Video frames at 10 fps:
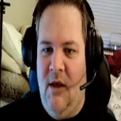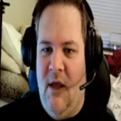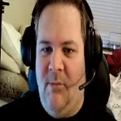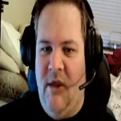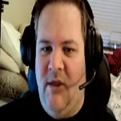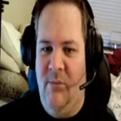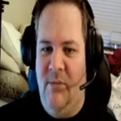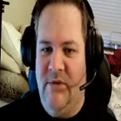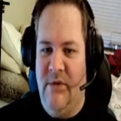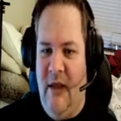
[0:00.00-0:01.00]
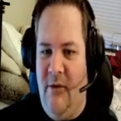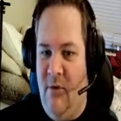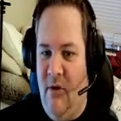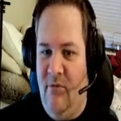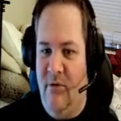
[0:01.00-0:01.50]
I made the mistake
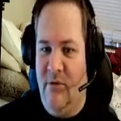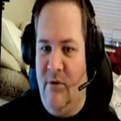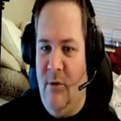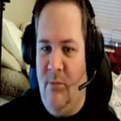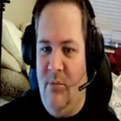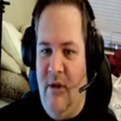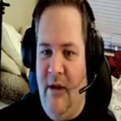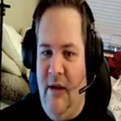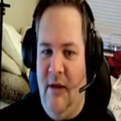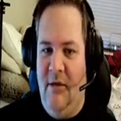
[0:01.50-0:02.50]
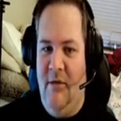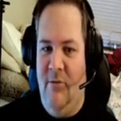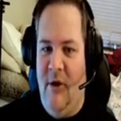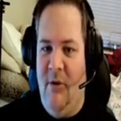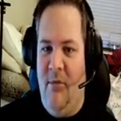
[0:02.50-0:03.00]
when I first started playing,
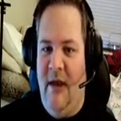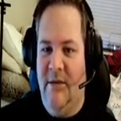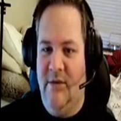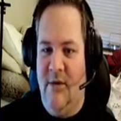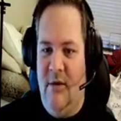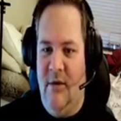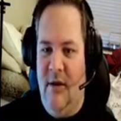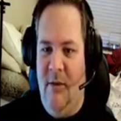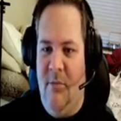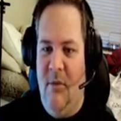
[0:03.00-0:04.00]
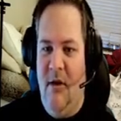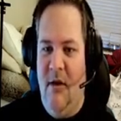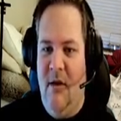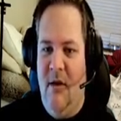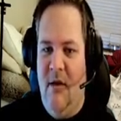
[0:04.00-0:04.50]
running by, saw him,
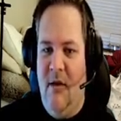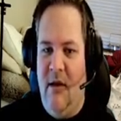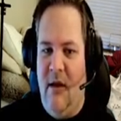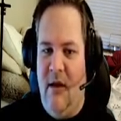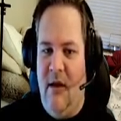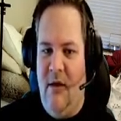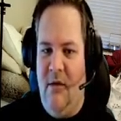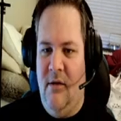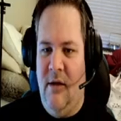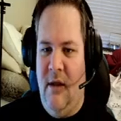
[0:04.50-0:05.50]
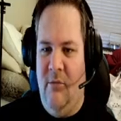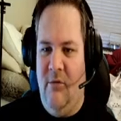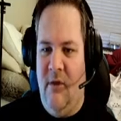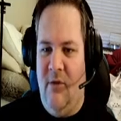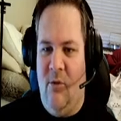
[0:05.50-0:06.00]
and he
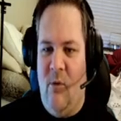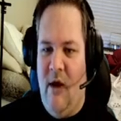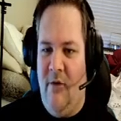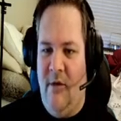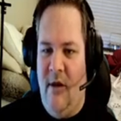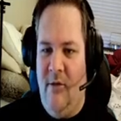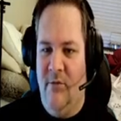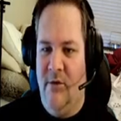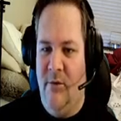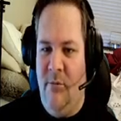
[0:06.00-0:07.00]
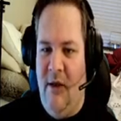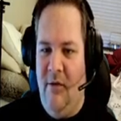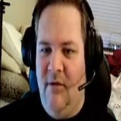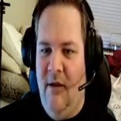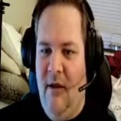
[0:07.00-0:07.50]
was either white or yellow to me.
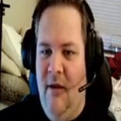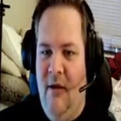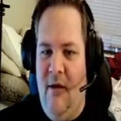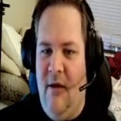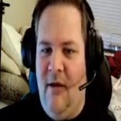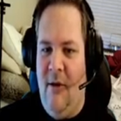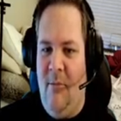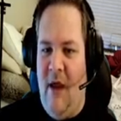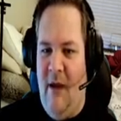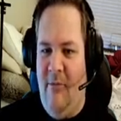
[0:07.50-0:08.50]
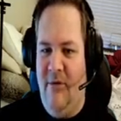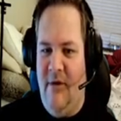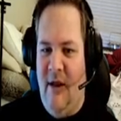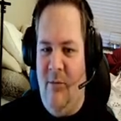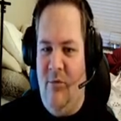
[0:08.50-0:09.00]
I
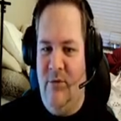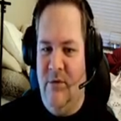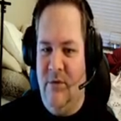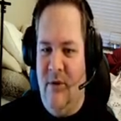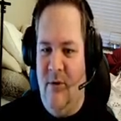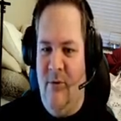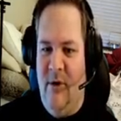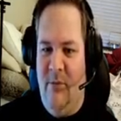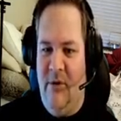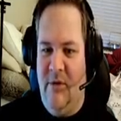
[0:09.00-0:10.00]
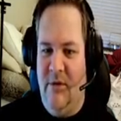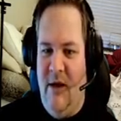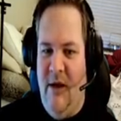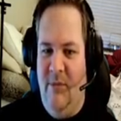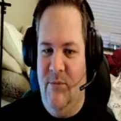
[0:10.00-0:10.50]
wasn't able to solo him at the
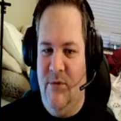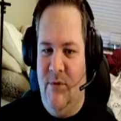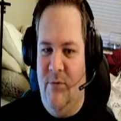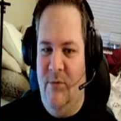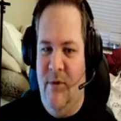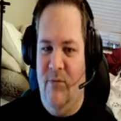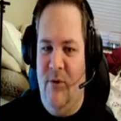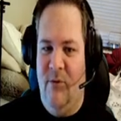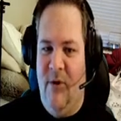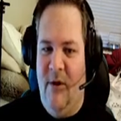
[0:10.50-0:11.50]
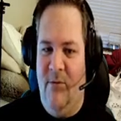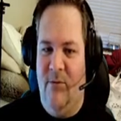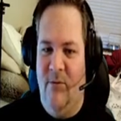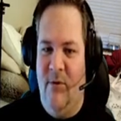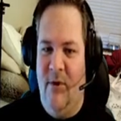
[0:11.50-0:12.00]
time, so if you're running
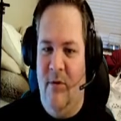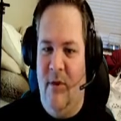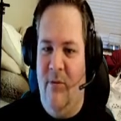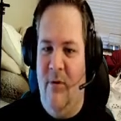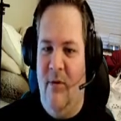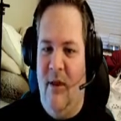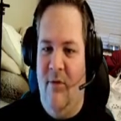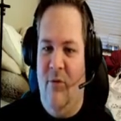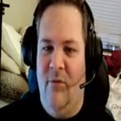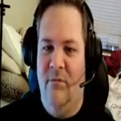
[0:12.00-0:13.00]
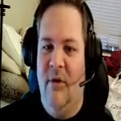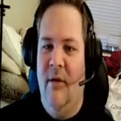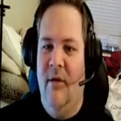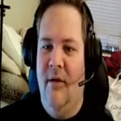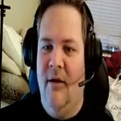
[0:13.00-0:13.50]
through here lower level,
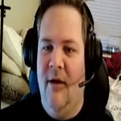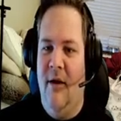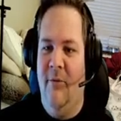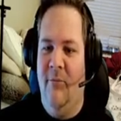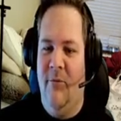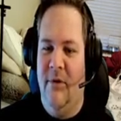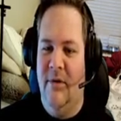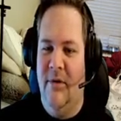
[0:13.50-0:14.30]
I would